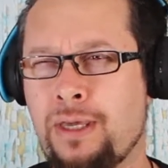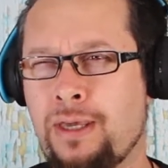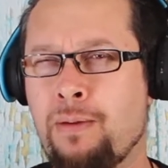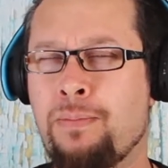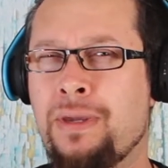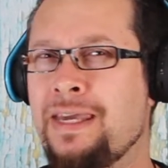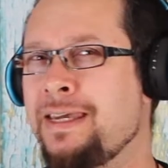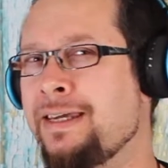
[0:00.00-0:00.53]

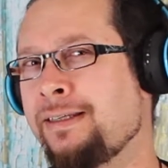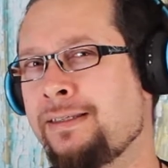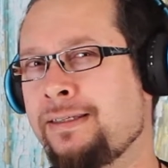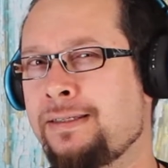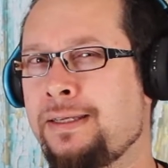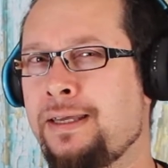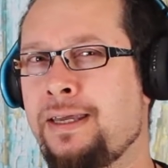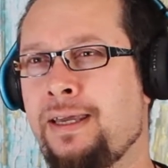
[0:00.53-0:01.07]
I'm eager to
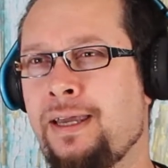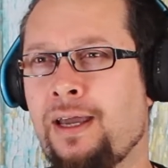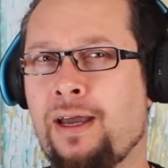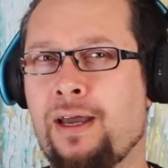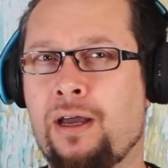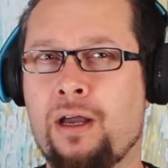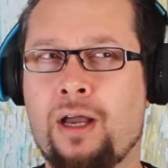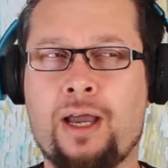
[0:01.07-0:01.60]
see
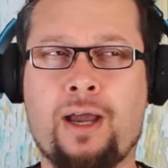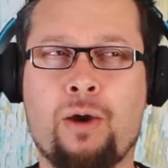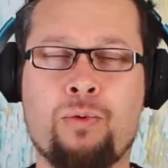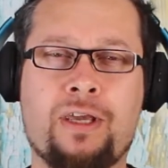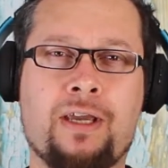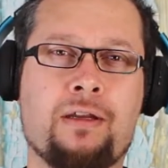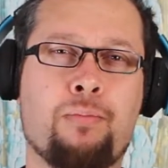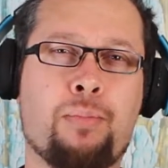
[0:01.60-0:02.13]
how
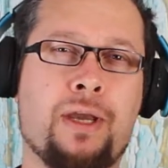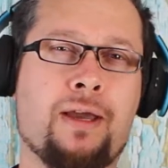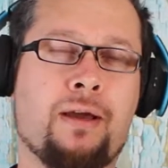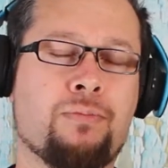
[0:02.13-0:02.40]
they're going to pick